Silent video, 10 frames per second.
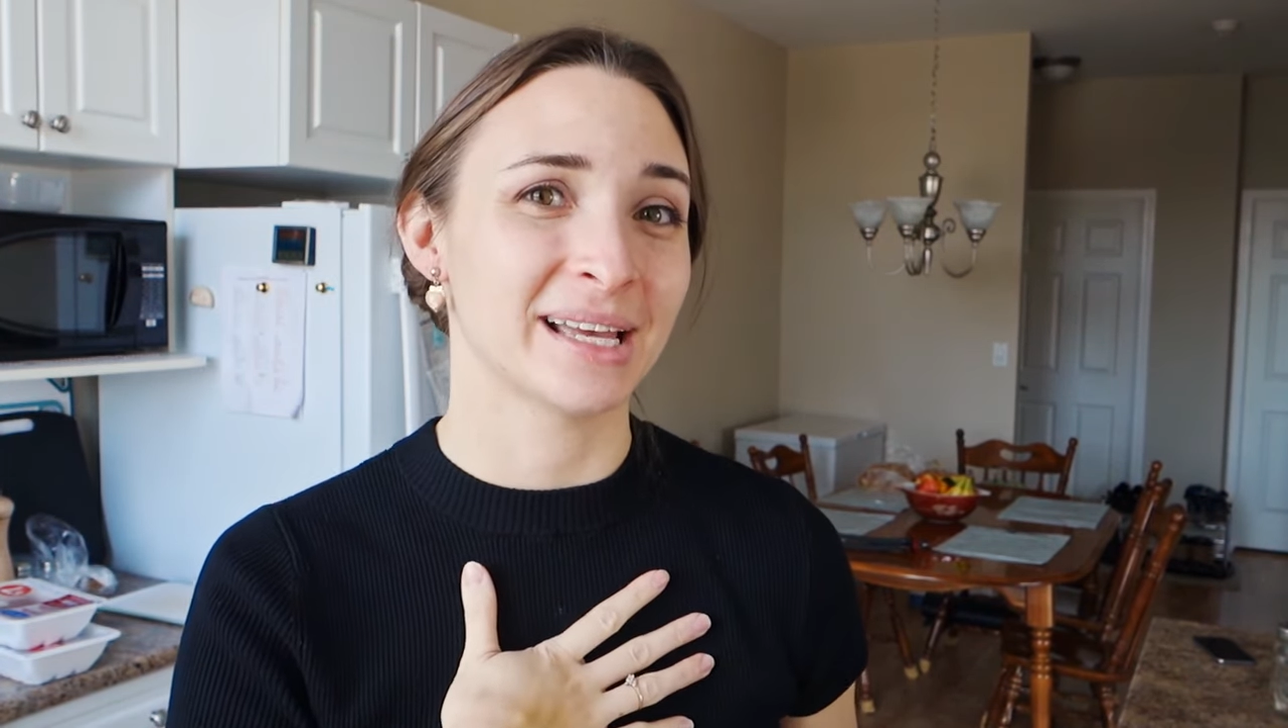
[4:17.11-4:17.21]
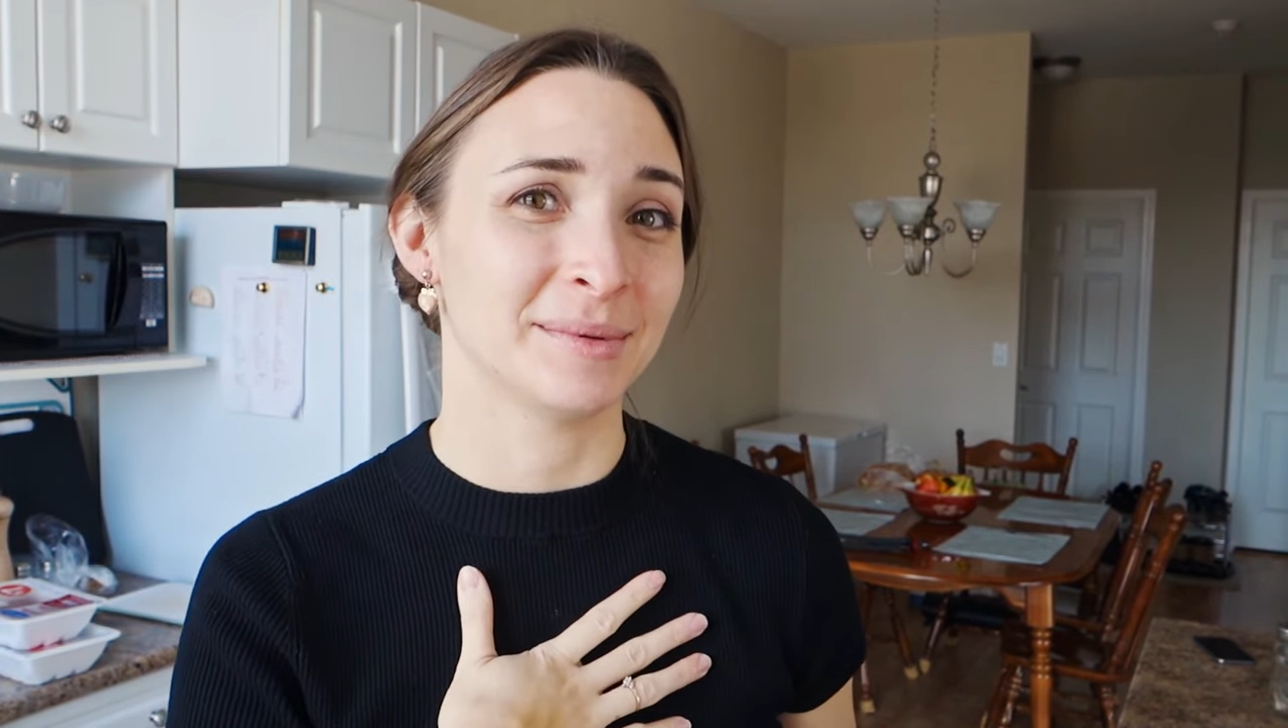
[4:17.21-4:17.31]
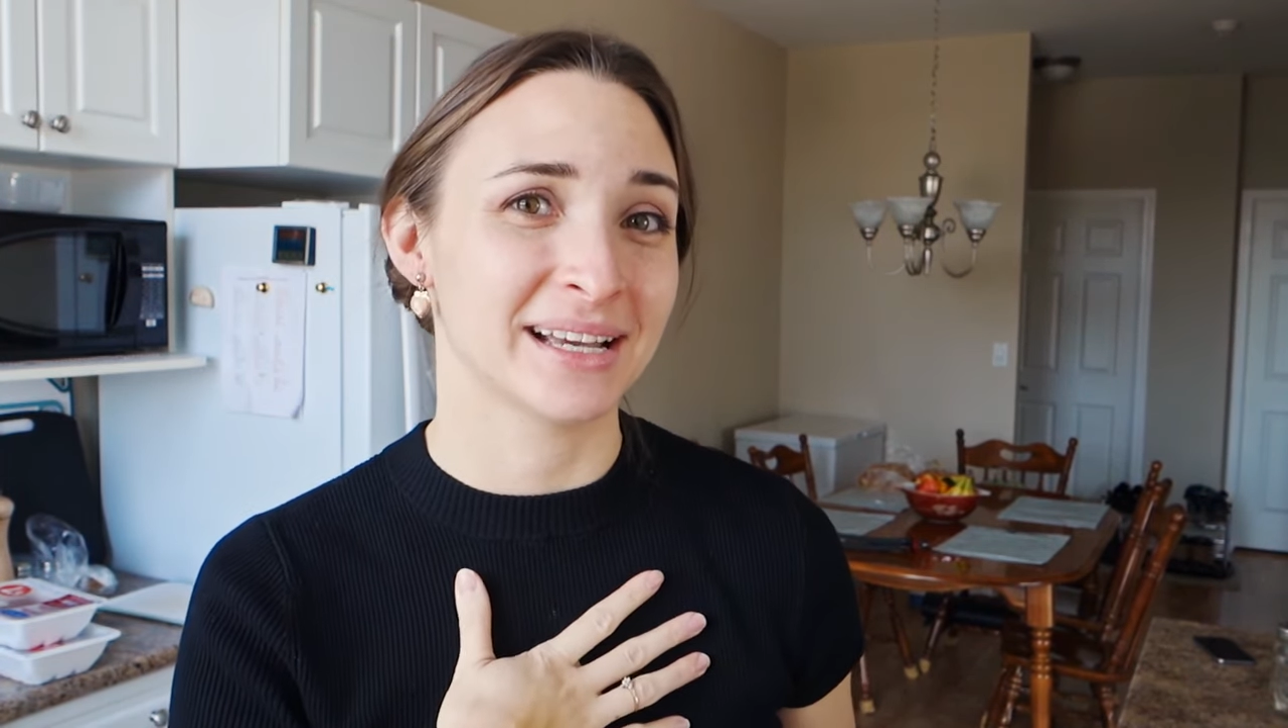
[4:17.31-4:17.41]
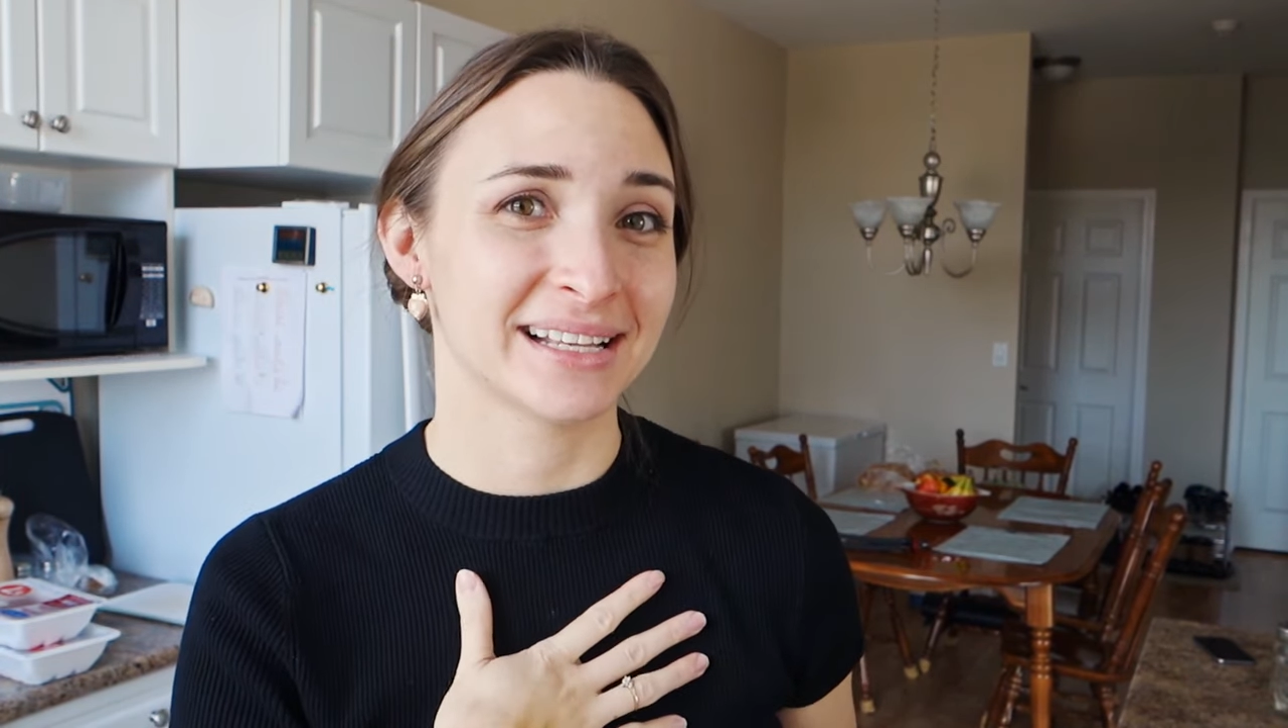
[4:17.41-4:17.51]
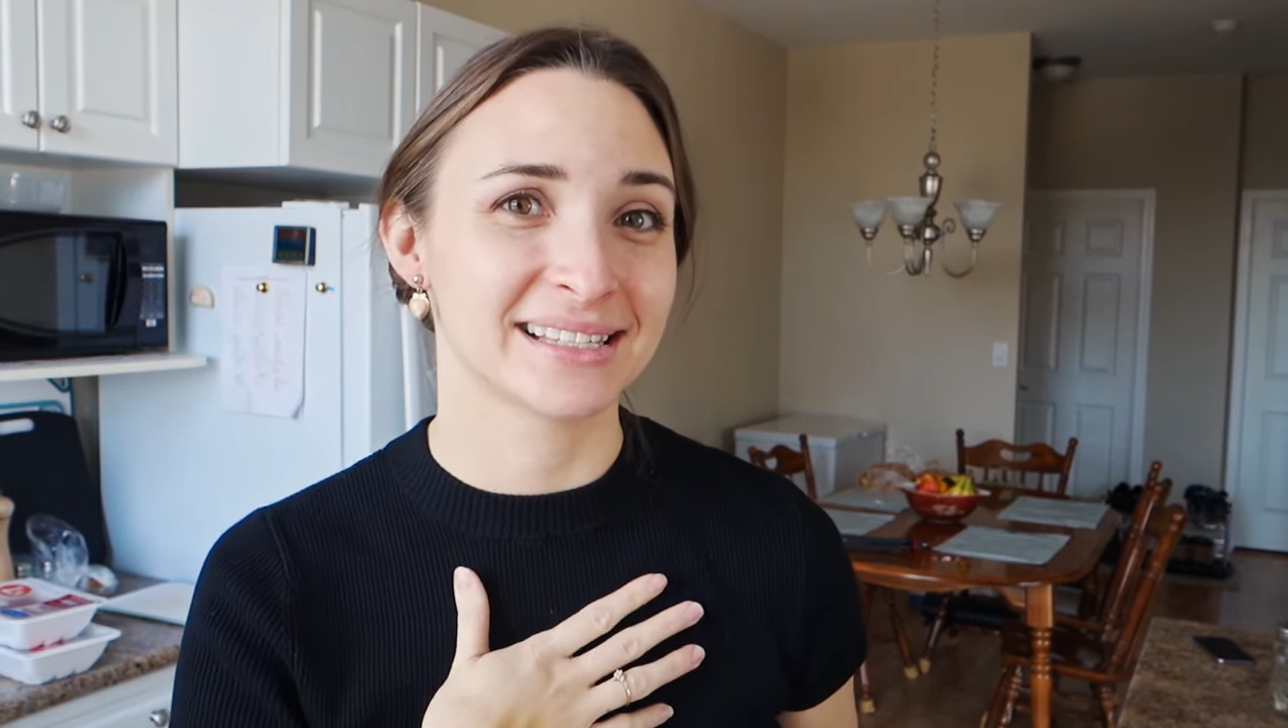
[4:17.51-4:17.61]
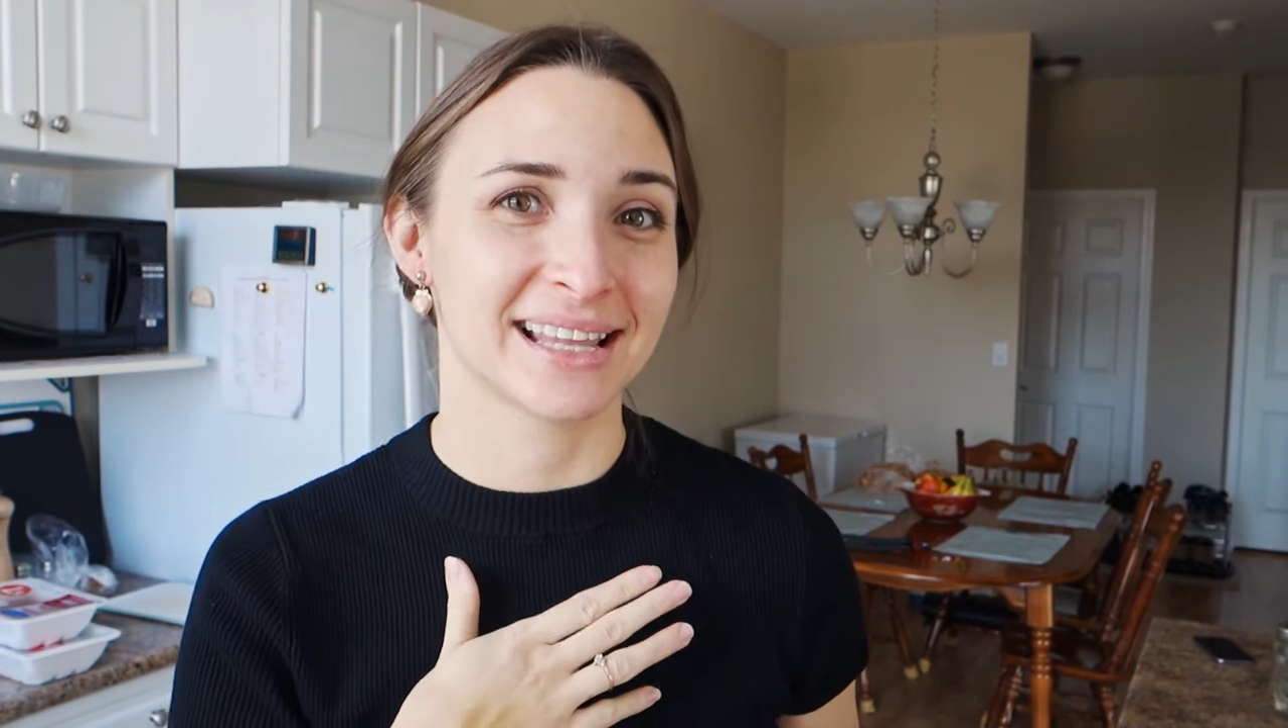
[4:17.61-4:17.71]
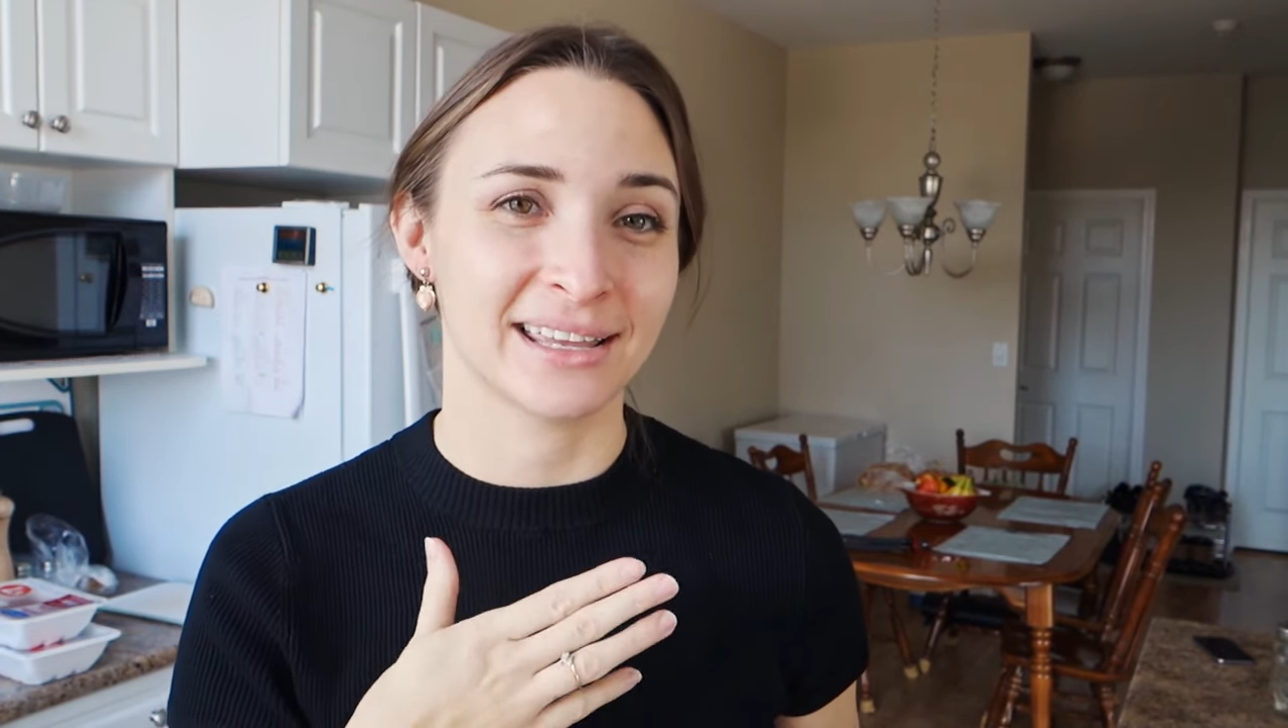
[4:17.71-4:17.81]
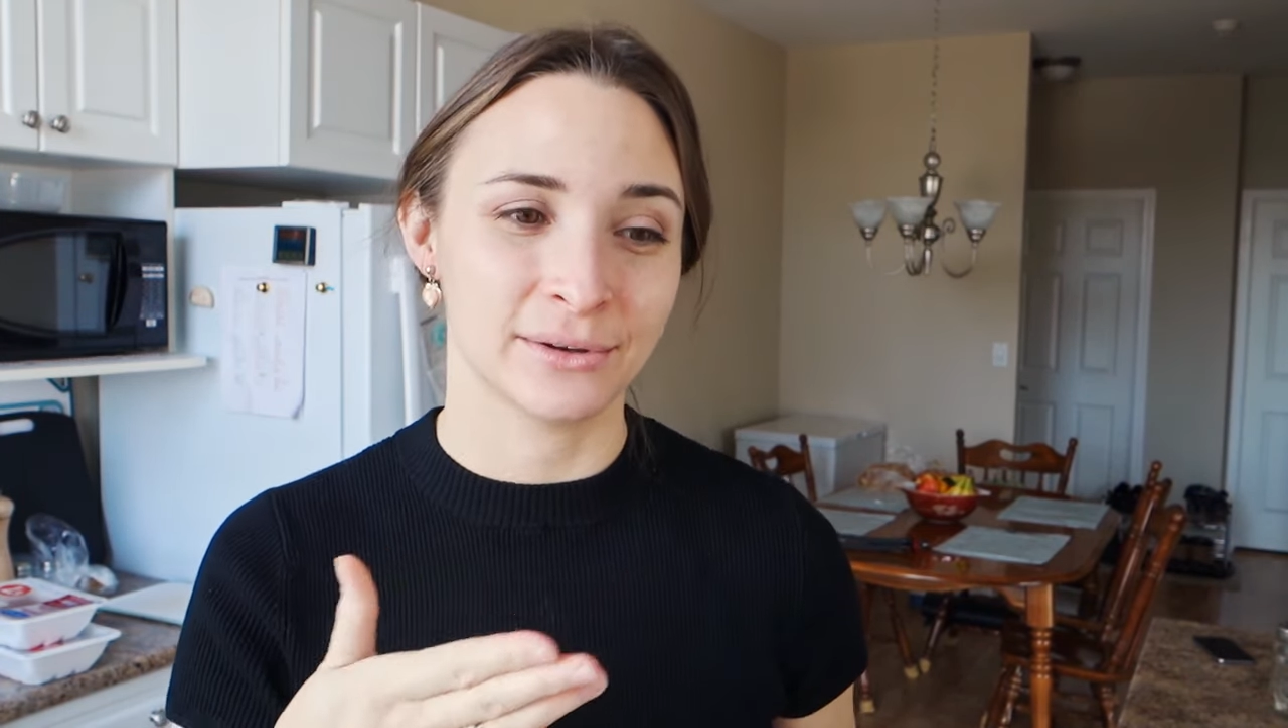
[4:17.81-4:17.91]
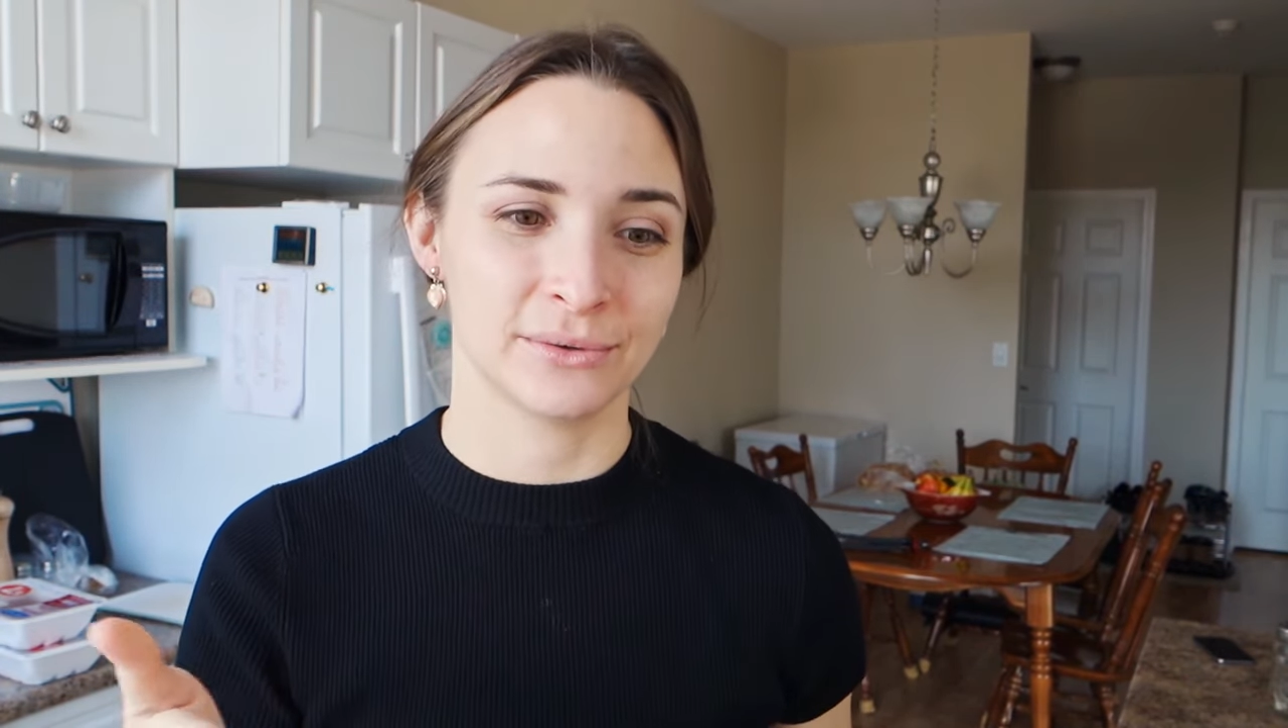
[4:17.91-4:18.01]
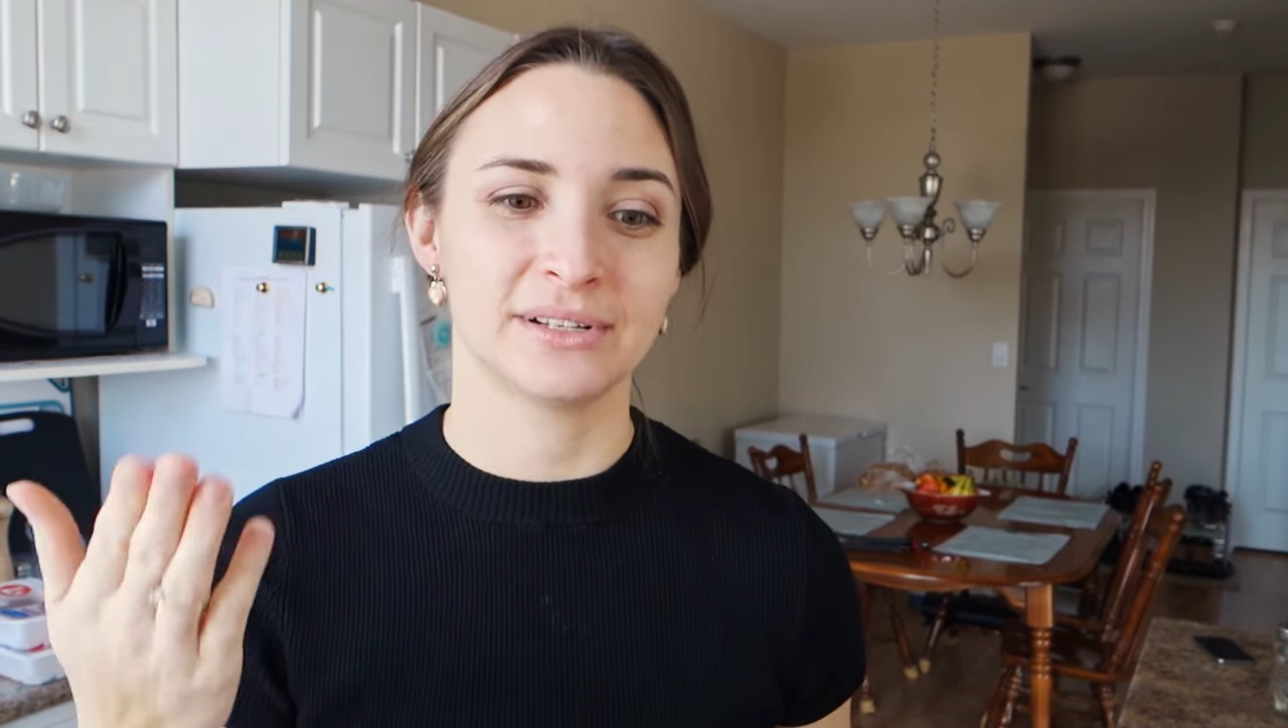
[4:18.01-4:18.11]
IBS
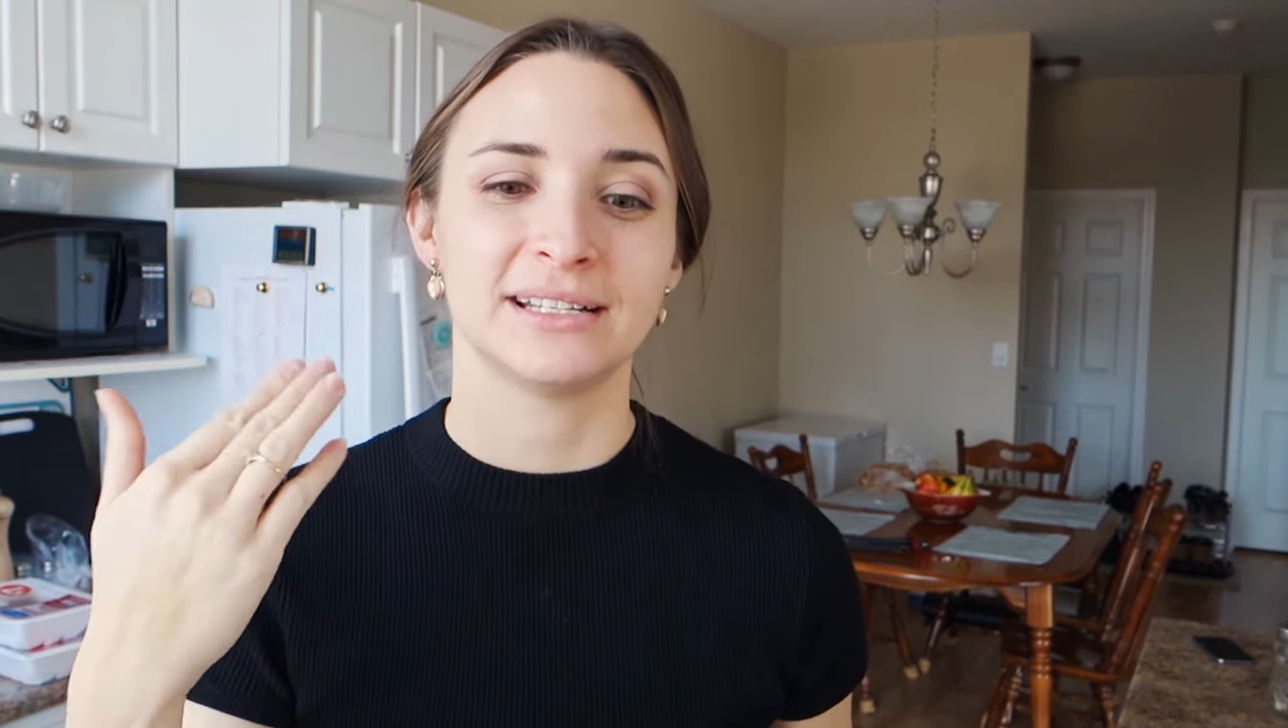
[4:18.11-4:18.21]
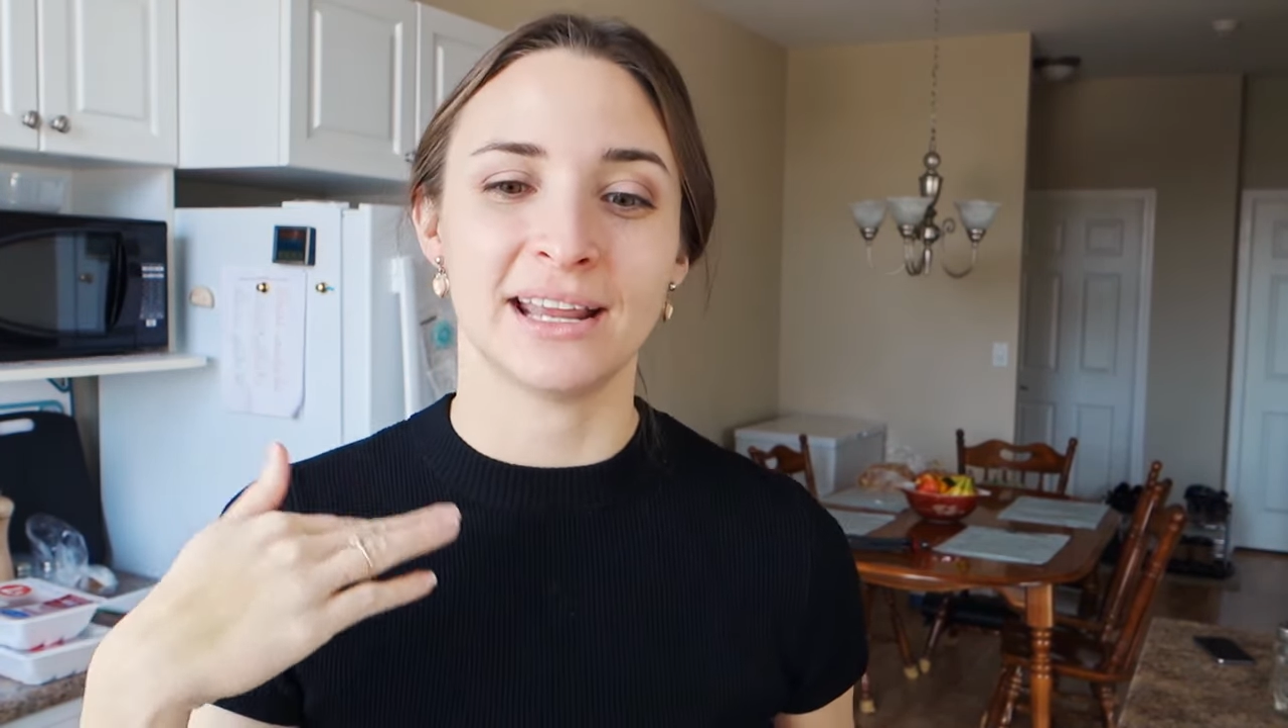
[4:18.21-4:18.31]
that you